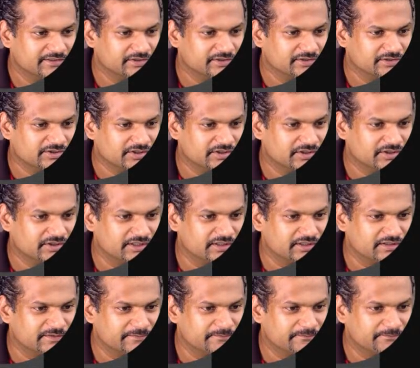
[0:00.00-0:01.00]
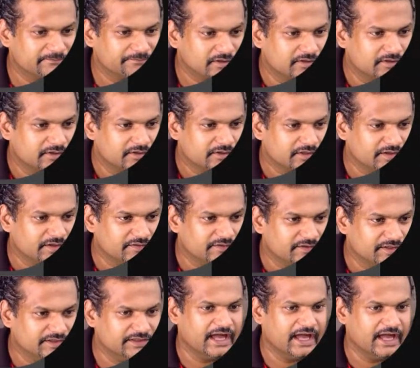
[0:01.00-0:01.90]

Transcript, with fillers: So children can